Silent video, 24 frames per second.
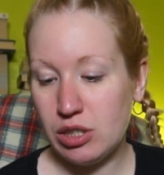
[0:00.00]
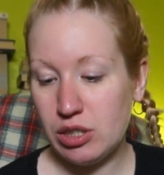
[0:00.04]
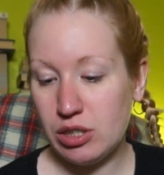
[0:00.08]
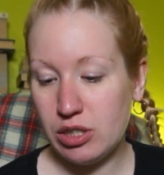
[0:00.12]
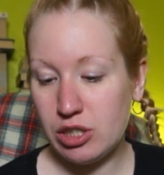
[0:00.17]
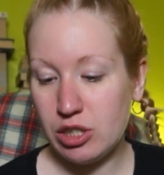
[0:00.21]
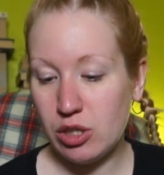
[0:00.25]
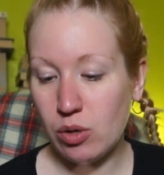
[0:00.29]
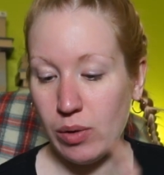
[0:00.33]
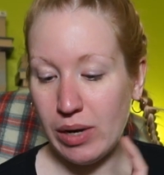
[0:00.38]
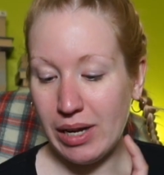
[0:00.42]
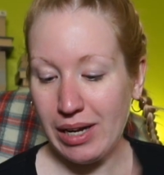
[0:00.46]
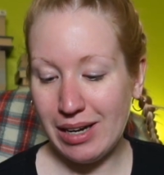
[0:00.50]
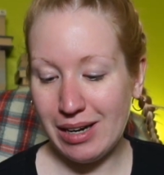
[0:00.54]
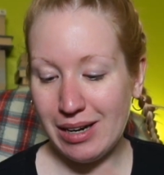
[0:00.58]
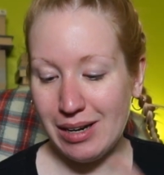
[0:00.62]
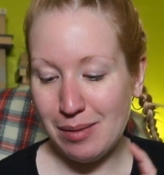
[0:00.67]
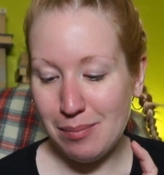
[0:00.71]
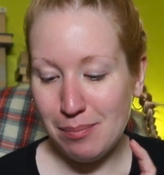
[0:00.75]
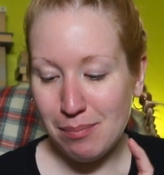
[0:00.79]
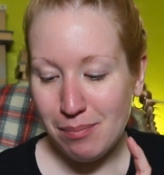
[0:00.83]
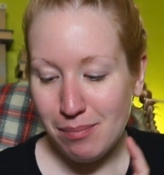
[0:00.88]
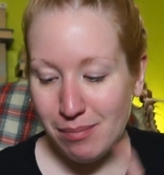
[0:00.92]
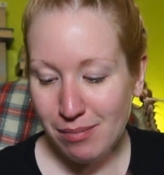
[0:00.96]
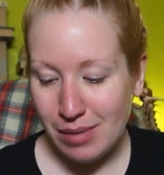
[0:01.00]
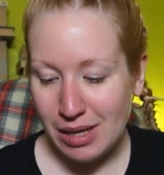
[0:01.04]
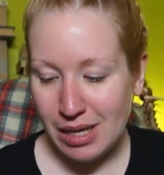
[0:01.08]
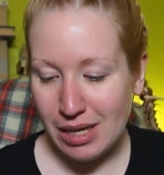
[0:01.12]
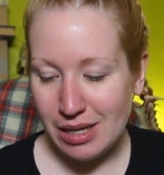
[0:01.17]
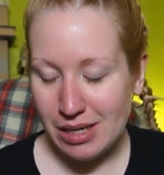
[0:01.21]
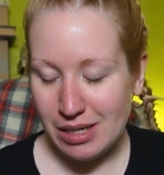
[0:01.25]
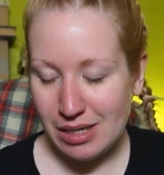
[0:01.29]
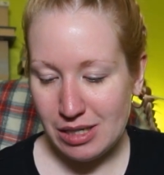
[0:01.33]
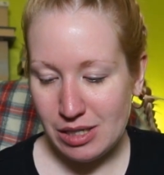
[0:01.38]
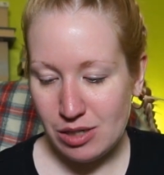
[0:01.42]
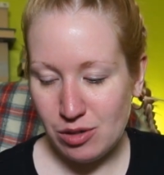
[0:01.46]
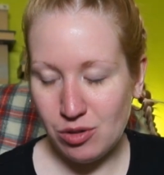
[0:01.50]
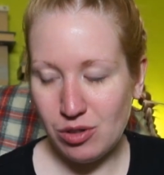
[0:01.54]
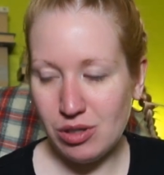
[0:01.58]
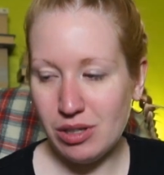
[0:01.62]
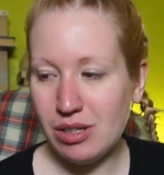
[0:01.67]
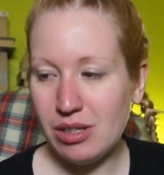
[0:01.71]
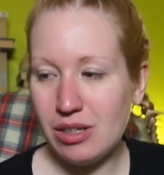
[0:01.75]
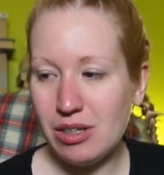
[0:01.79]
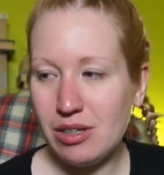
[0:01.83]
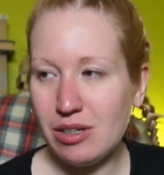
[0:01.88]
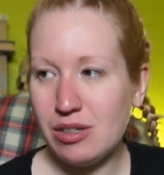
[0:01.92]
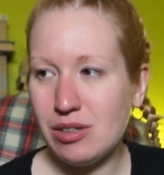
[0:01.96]
So I got it in mint or
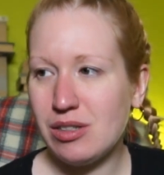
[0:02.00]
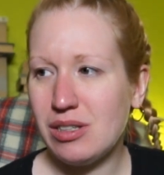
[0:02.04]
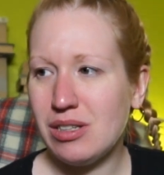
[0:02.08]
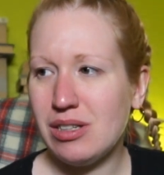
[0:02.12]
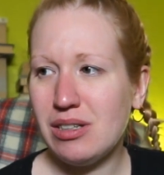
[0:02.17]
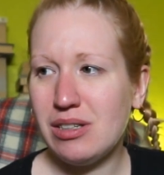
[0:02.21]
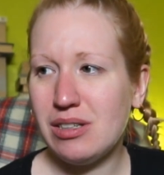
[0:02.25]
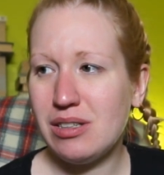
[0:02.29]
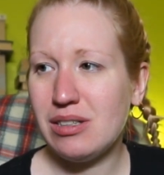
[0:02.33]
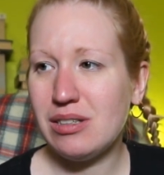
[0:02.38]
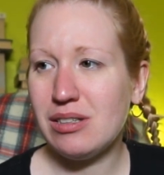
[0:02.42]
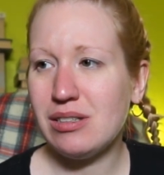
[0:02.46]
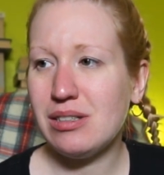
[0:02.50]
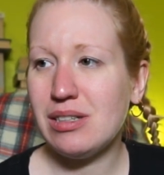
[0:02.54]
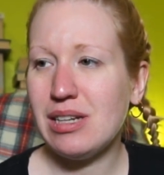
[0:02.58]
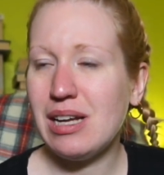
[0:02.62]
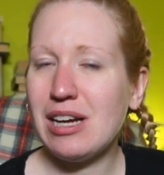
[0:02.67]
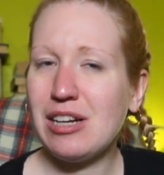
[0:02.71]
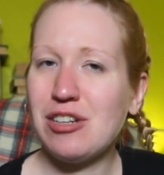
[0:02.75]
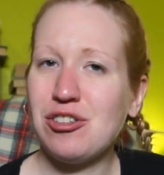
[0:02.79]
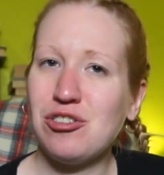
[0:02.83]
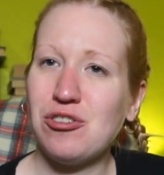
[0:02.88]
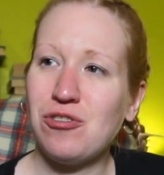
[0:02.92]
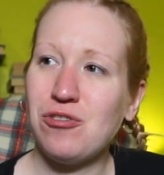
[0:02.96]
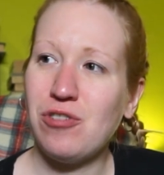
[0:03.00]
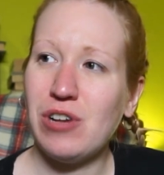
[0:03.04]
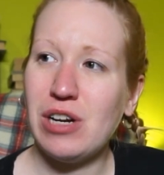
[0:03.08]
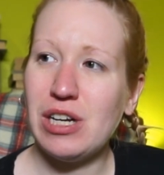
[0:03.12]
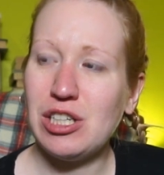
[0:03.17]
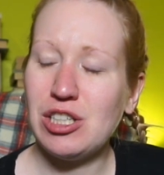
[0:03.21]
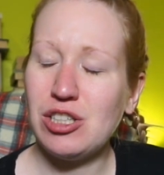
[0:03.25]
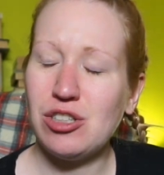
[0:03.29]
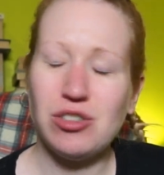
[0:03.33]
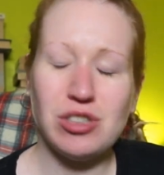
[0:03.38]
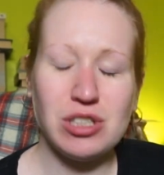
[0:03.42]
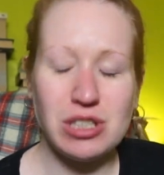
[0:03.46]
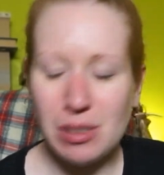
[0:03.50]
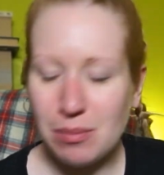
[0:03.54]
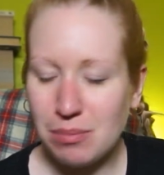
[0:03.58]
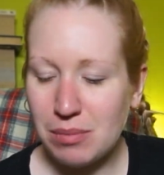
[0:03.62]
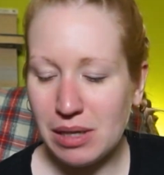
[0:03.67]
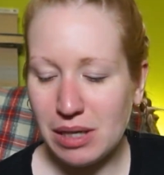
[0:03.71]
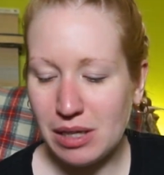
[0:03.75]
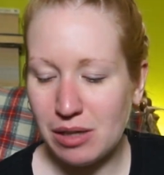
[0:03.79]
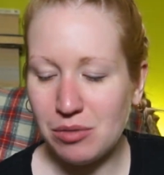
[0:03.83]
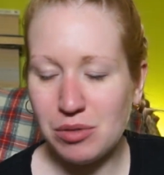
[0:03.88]
it's it's extra fresh or something.